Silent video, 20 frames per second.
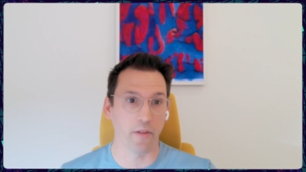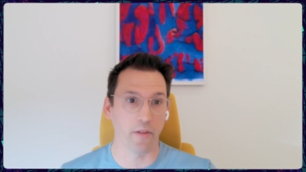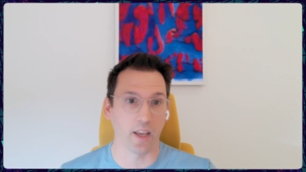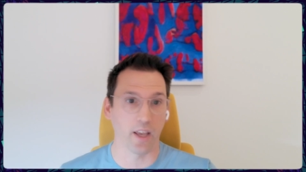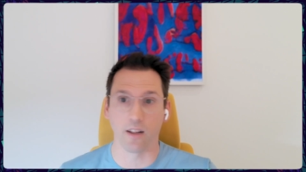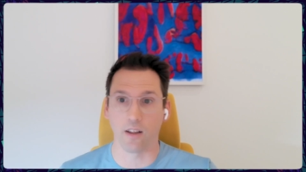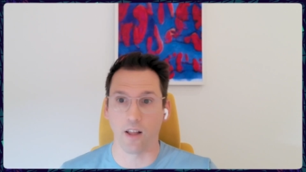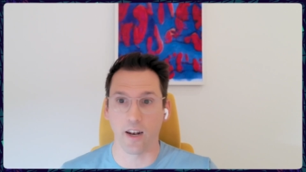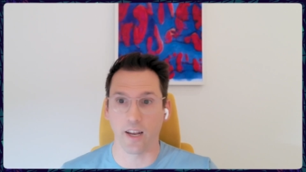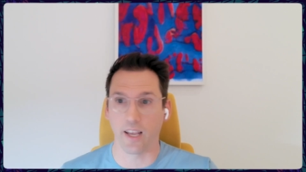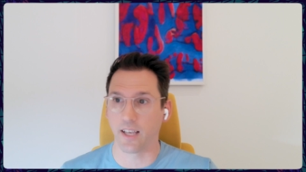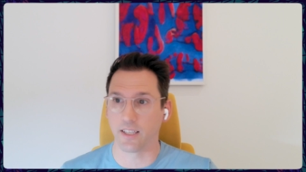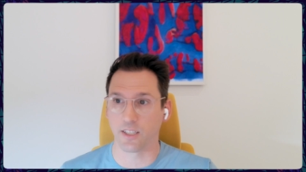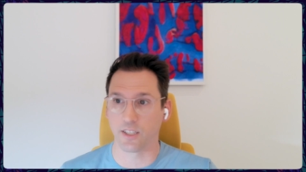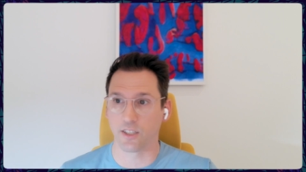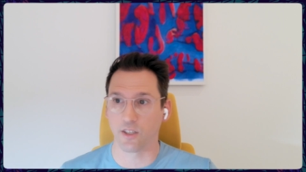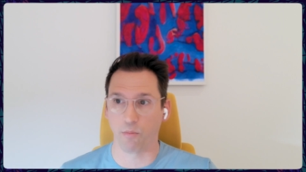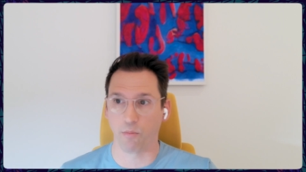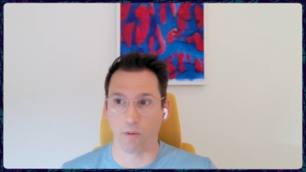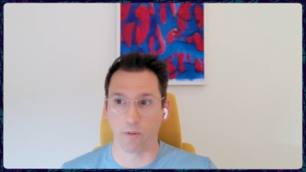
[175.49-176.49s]
I think in a lot of
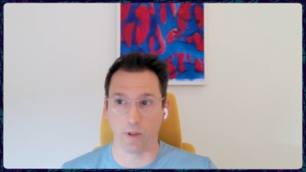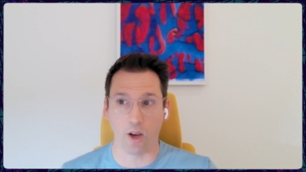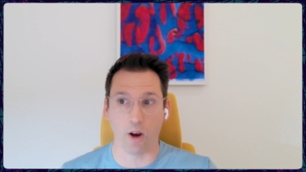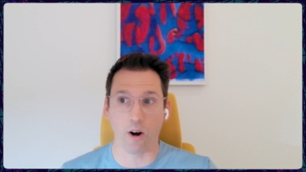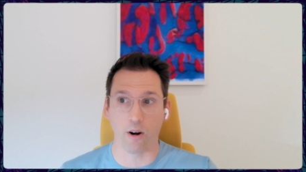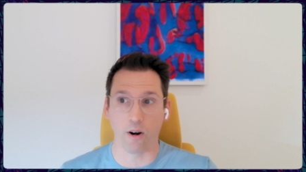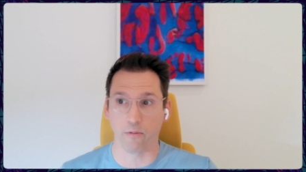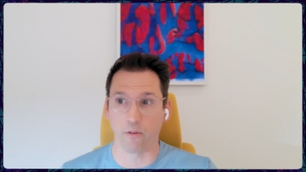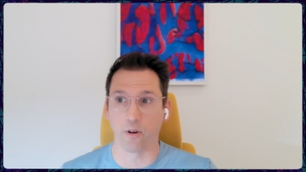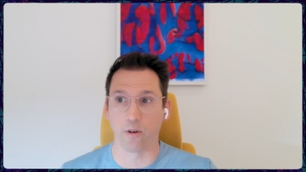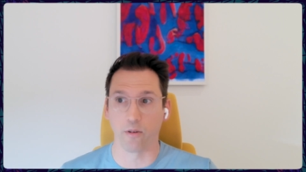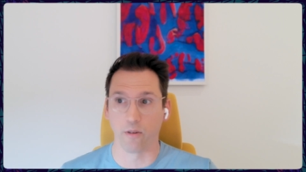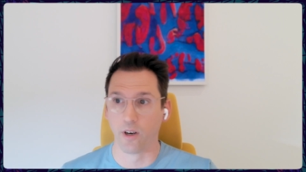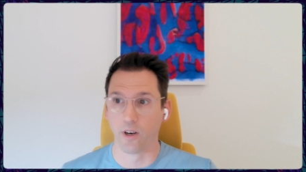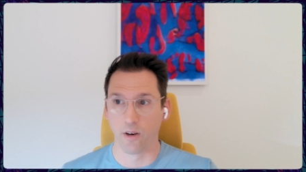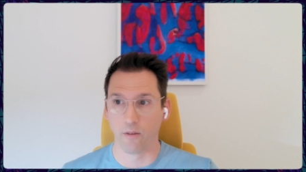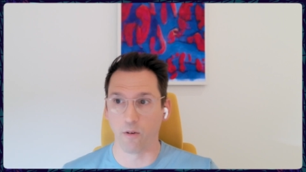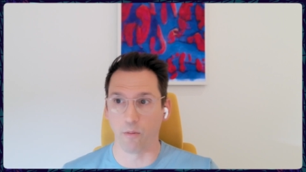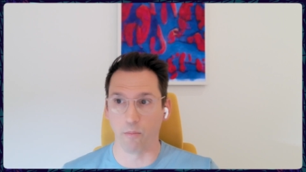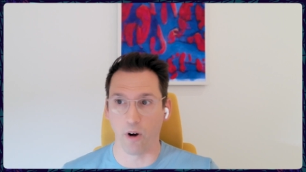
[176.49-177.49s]
cases there probably are for
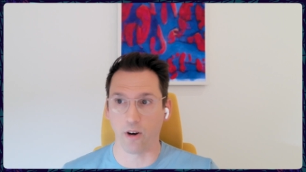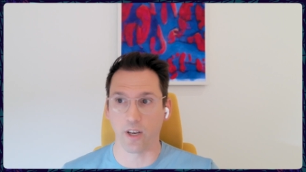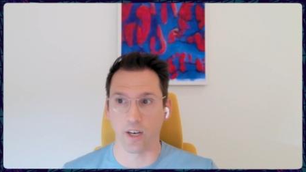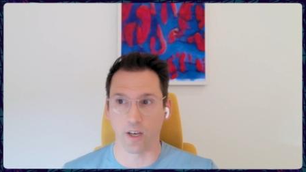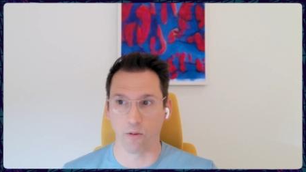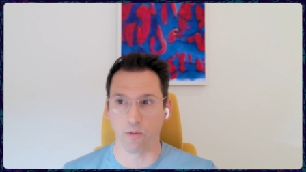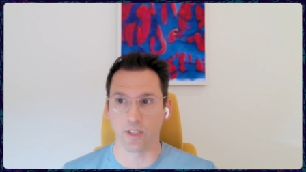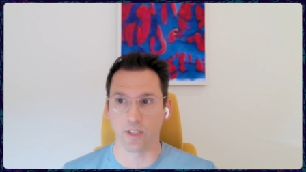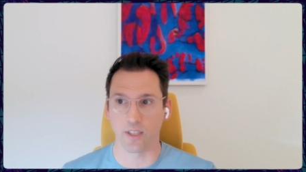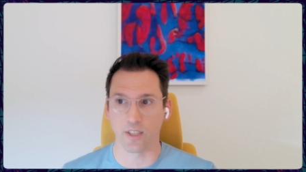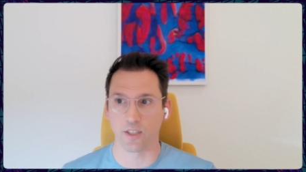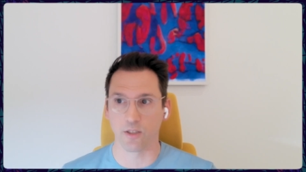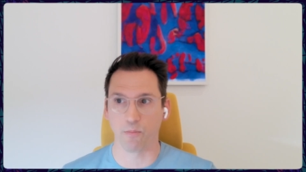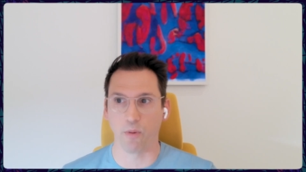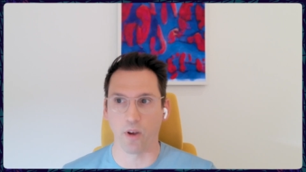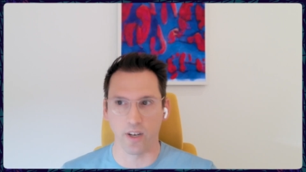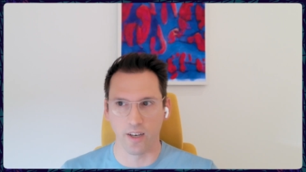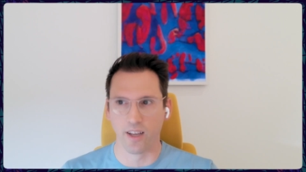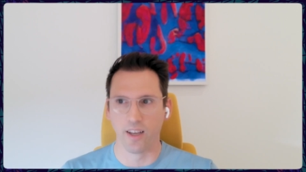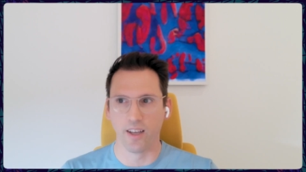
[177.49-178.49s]
marketing reasons,
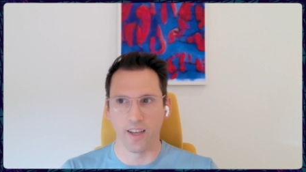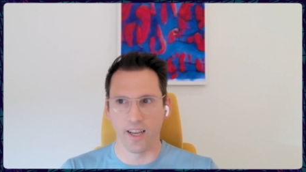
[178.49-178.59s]
but